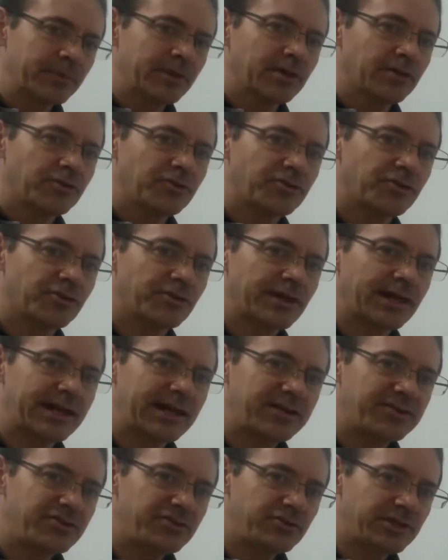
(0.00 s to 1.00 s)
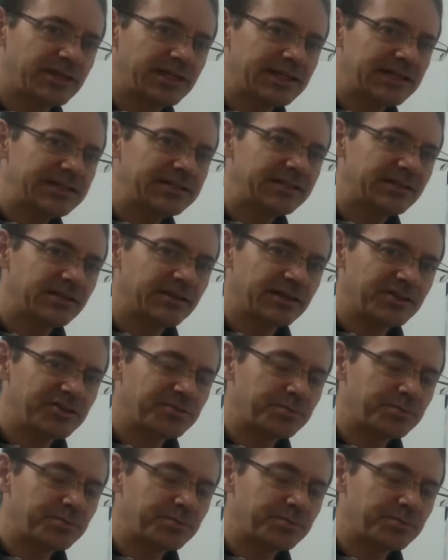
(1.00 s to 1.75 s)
so that as you get into these